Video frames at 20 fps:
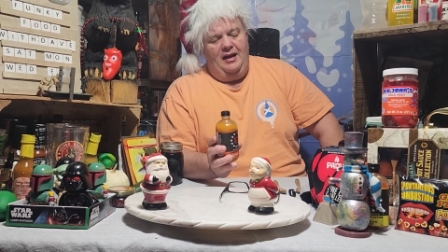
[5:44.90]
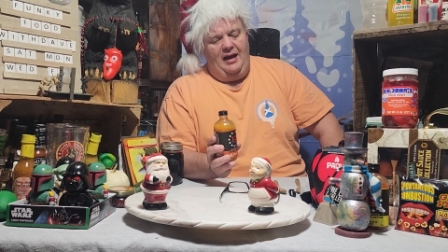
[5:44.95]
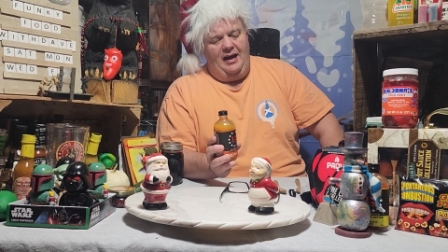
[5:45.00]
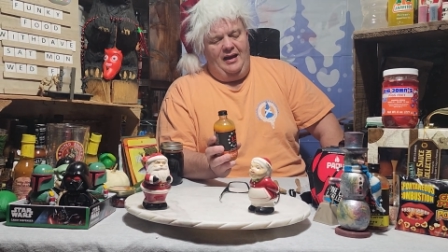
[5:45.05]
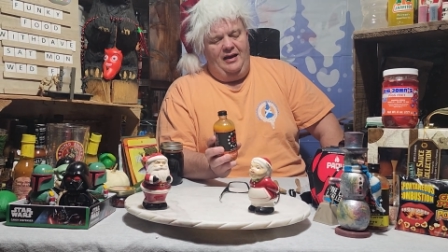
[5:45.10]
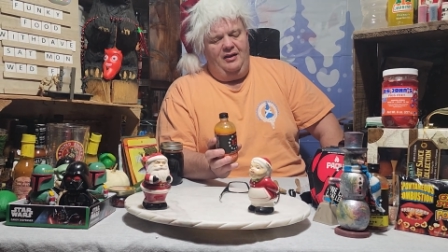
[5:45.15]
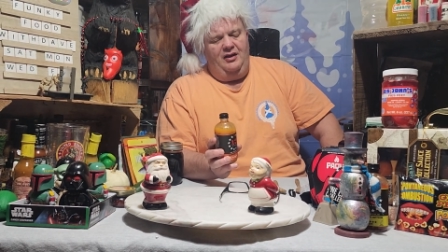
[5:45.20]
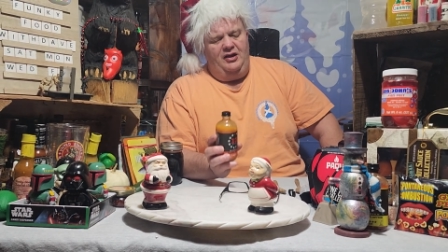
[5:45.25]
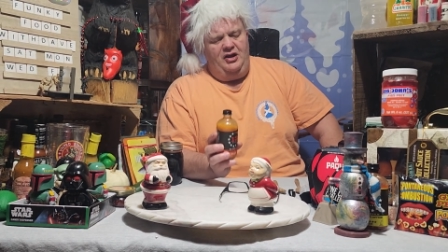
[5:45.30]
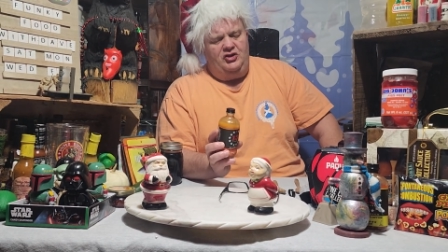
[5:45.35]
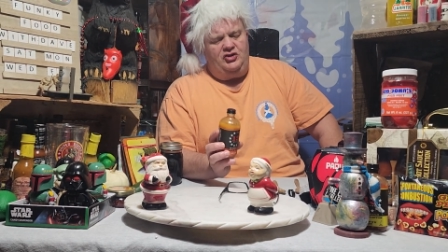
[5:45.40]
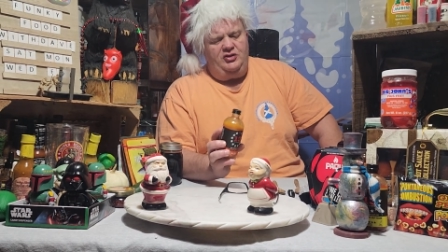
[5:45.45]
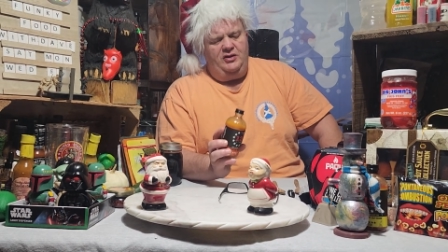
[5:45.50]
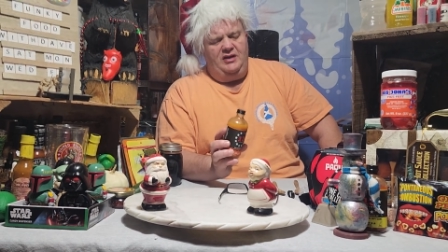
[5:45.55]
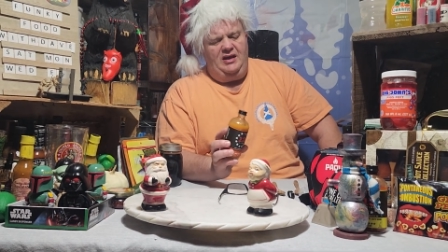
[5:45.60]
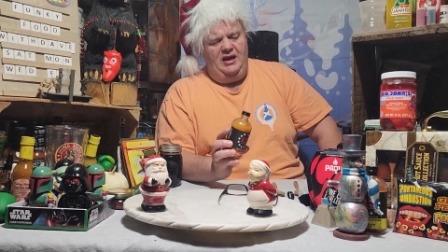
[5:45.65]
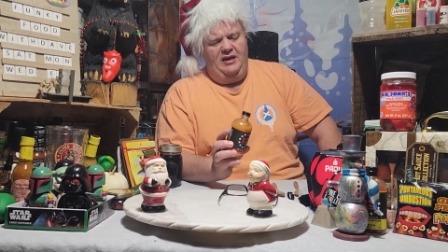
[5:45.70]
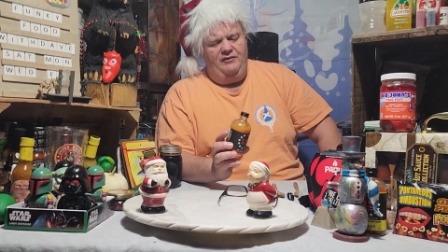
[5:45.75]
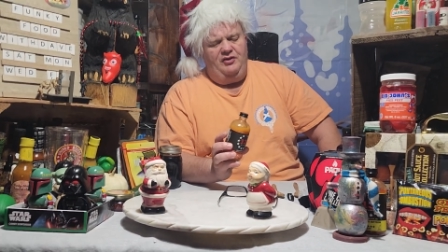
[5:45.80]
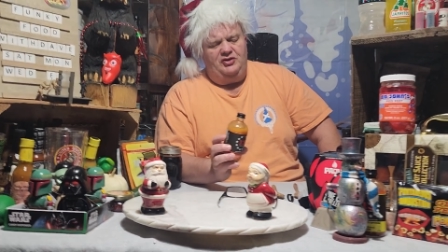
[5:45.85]
I
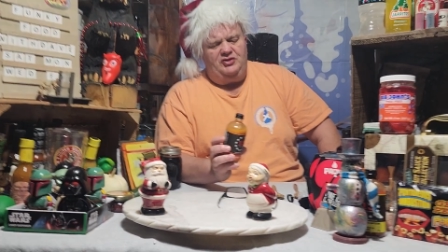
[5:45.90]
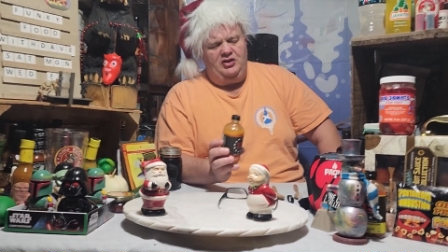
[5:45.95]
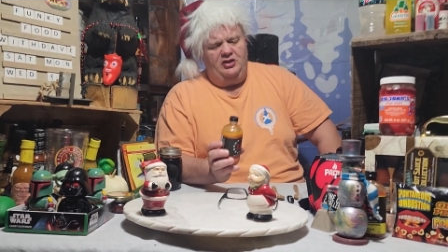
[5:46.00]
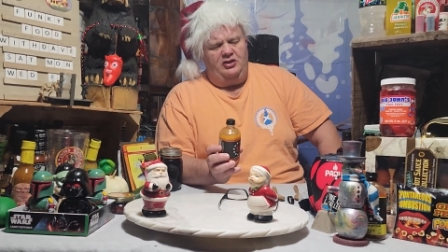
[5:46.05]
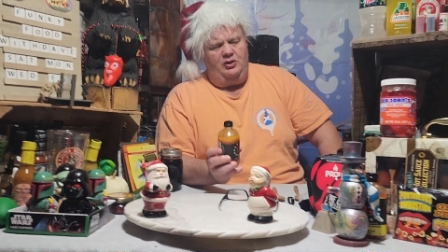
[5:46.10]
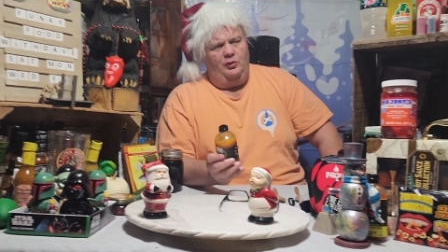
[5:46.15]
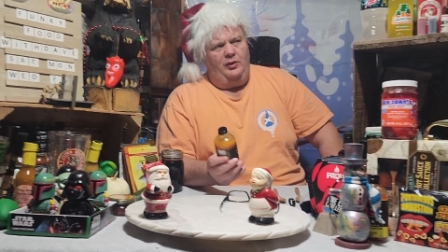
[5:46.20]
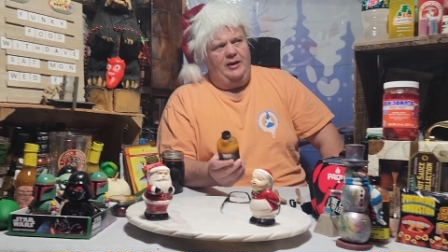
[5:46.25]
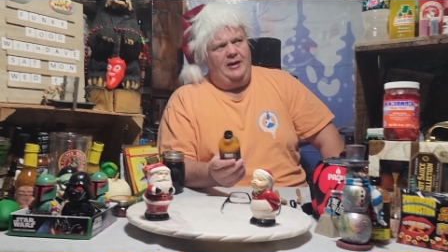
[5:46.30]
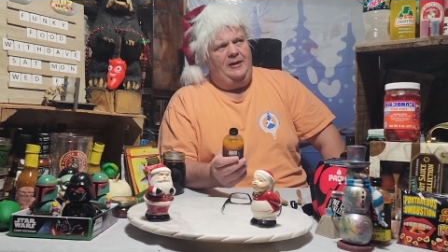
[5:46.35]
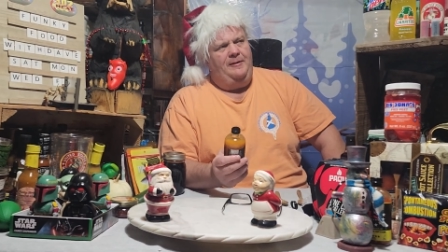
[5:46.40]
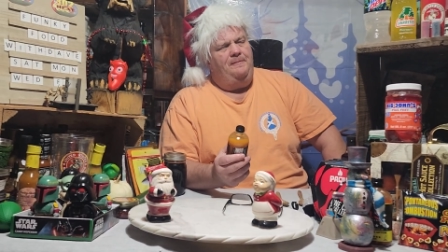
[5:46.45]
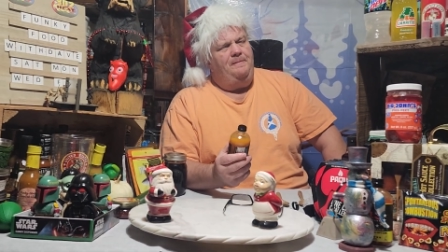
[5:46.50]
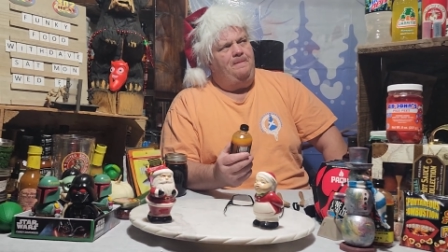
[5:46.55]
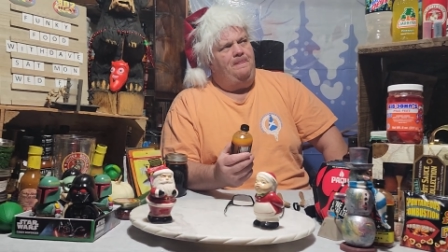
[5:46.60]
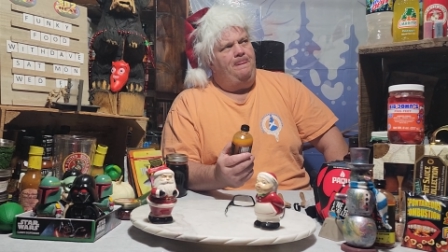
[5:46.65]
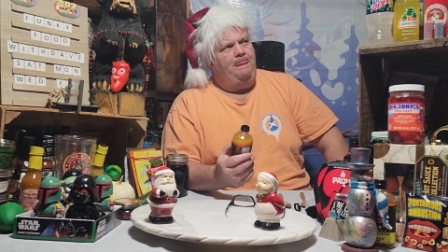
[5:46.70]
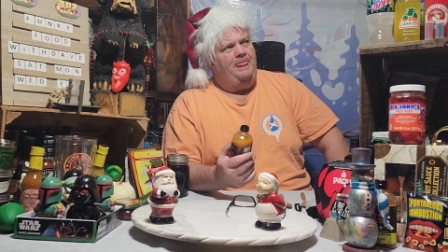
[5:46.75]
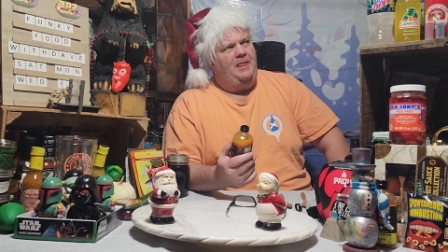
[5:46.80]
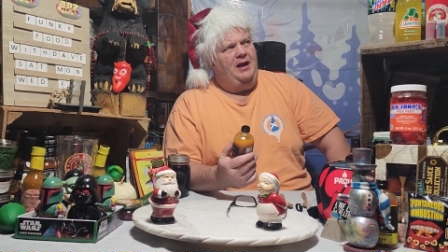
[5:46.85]
initially gave this a three.
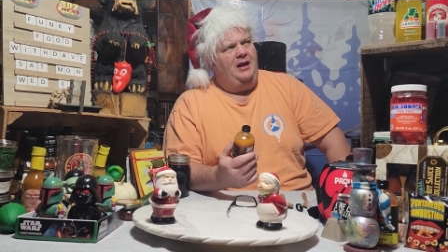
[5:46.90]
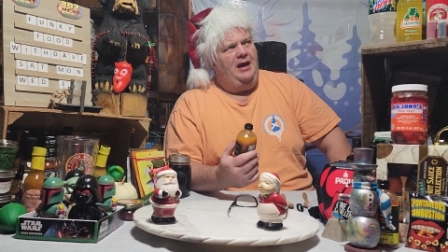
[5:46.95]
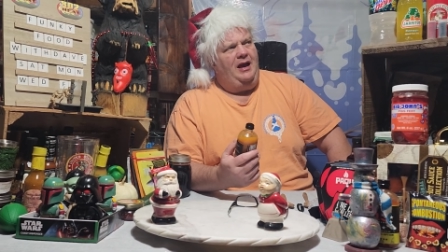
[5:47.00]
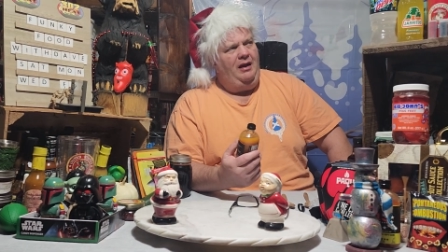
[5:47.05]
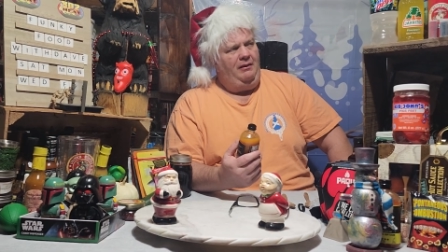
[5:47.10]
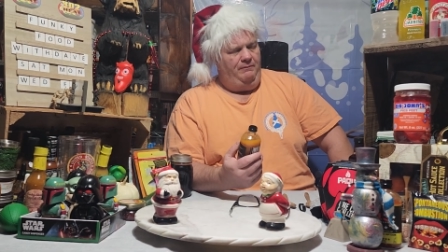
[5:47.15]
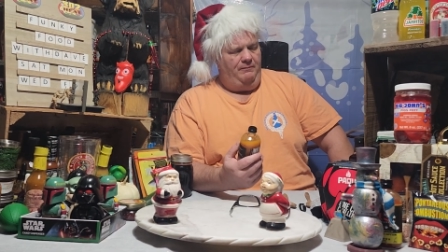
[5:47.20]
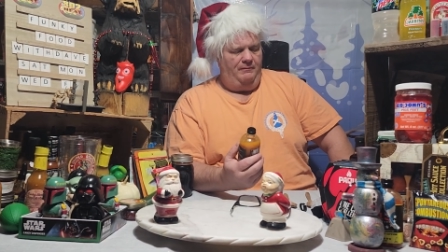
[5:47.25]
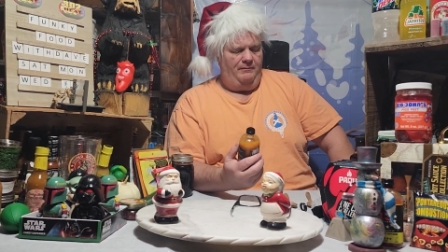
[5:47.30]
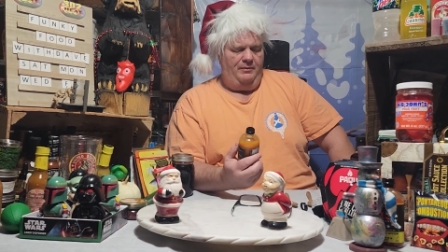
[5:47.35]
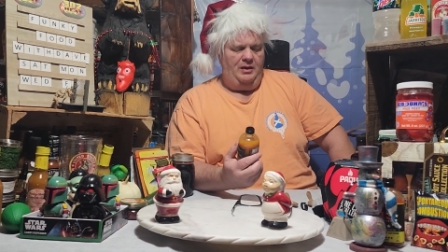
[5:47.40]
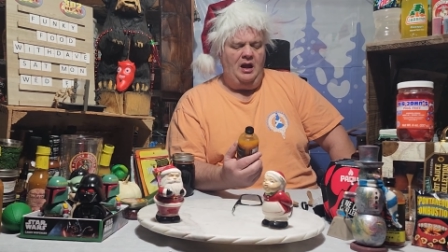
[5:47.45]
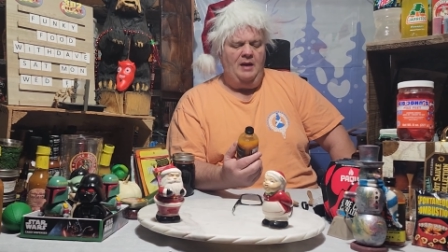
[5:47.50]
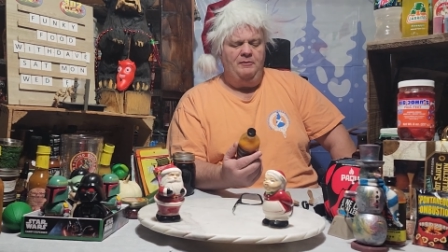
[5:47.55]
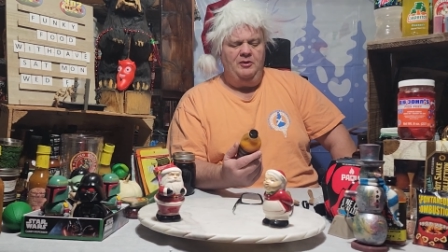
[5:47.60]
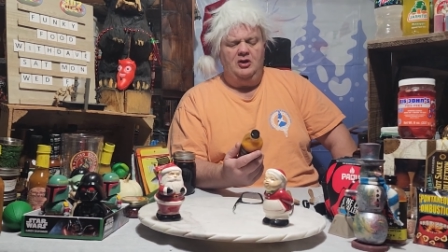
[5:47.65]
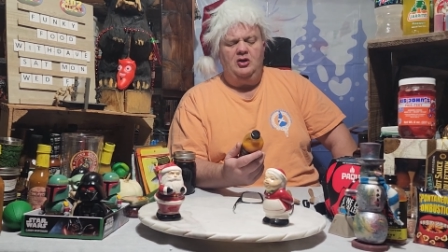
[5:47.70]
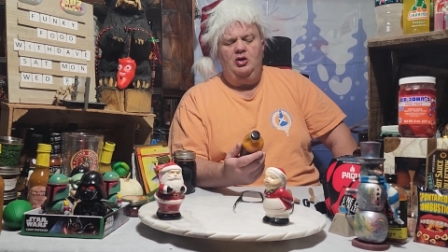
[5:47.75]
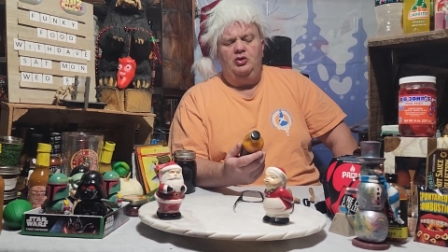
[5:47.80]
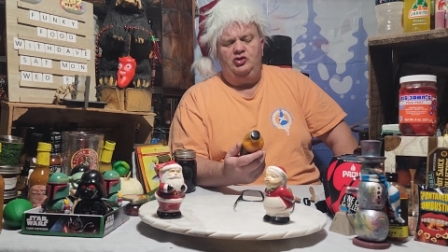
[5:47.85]

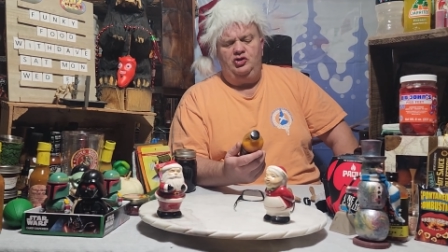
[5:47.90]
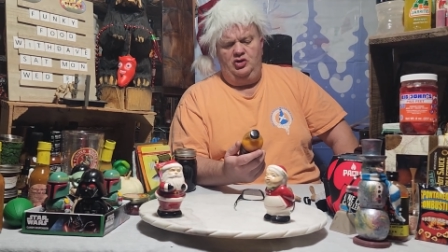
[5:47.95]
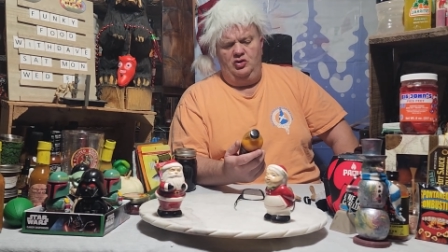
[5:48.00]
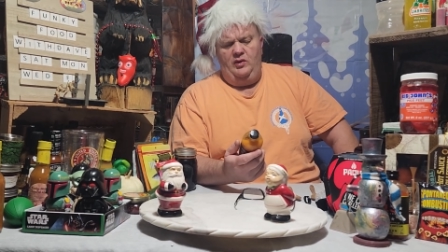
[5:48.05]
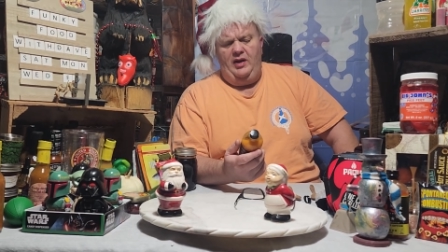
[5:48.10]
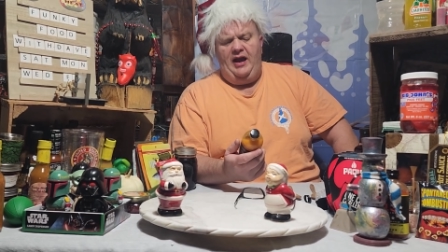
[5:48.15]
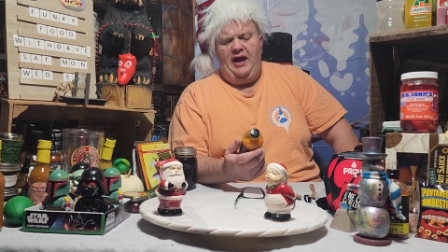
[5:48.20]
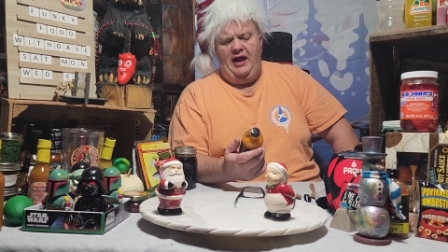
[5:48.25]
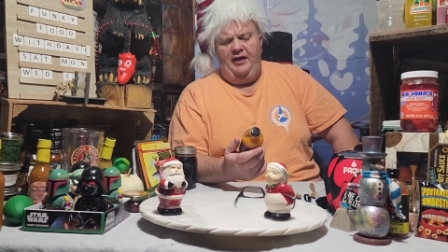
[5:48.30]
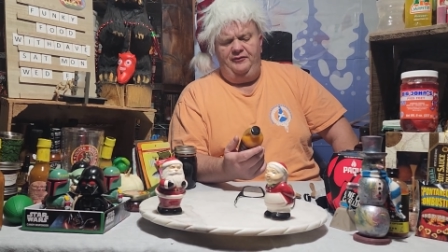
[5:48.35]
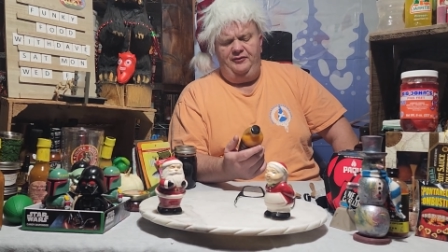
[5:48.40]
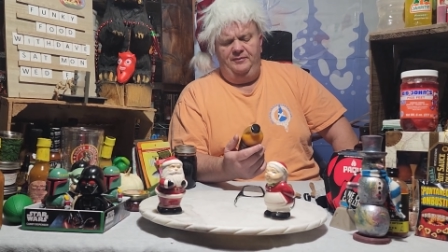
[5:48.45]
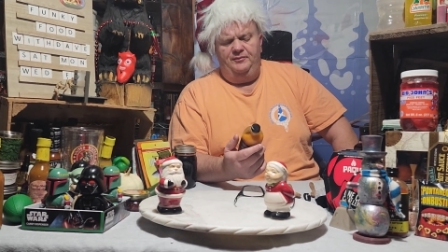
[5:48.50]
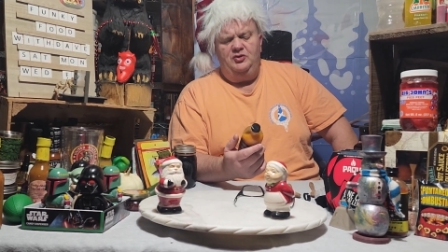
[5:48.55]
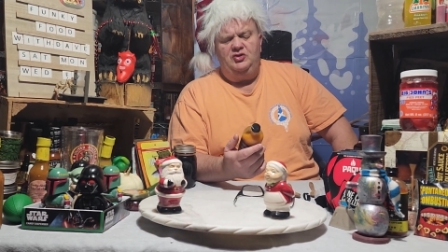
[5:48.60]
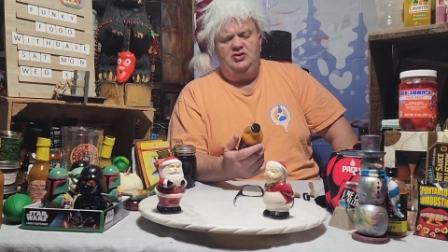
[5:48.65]
I'm gonna go two and a half,